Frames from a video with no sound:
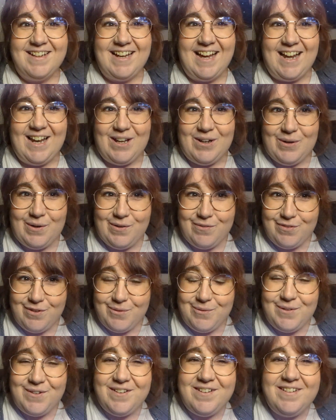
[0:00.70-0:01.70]
Hello
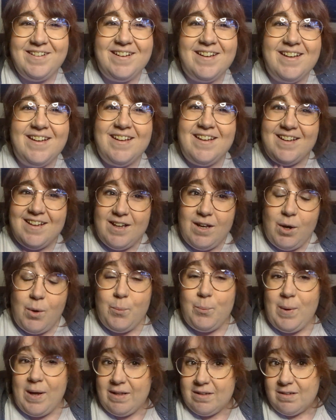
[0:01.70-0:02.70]
everyone,
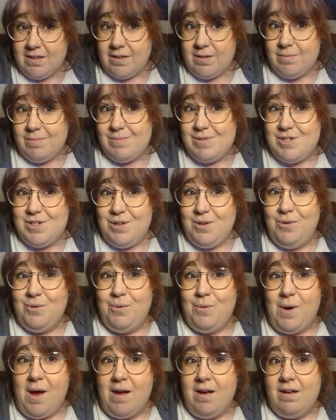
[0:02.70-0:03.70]
and welcome
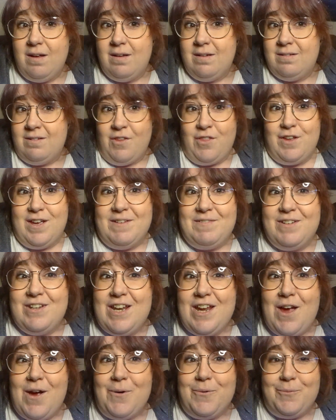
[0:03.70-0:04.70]
to another
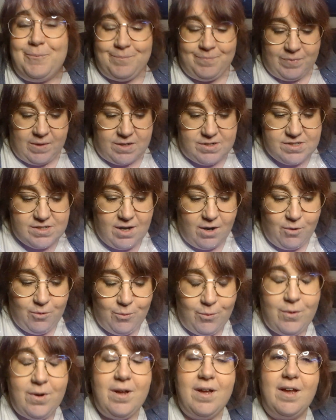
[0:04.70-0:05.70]
video.
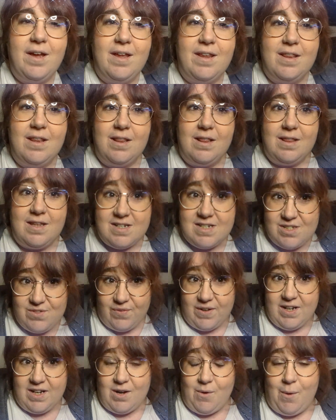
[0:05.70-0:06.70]
So this
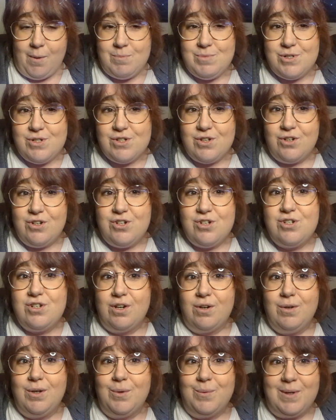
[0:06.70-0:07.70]
video I'm just going to
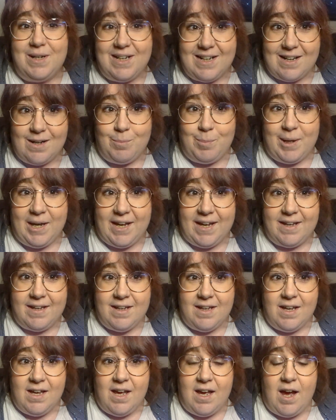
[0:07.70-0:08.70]
show you a little bit
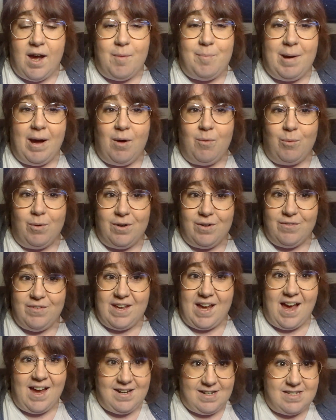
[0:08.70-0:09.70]
about one of
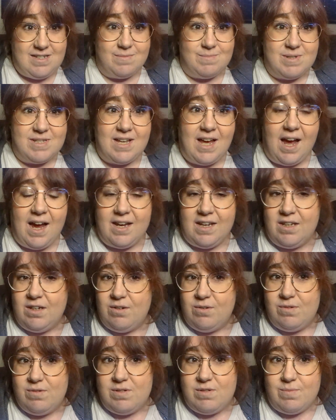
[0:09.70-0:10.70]
the items that I
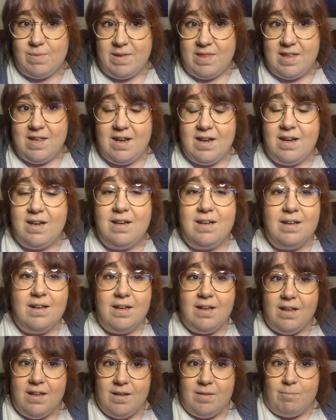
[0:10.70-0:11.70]
use within
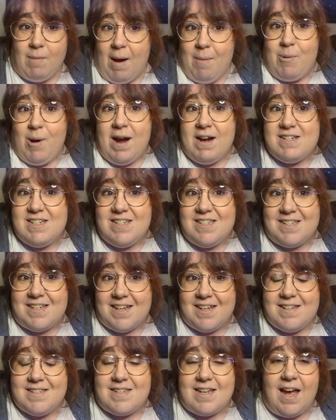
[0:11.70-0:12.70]
my
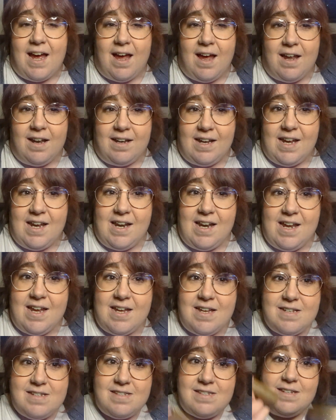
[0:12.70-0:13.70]
practices, and it
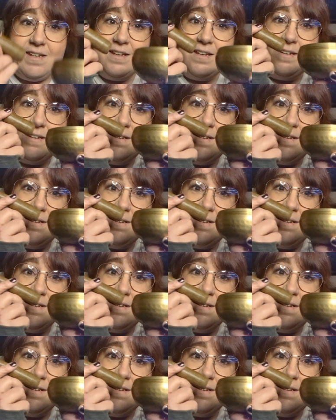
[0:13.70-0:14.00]
is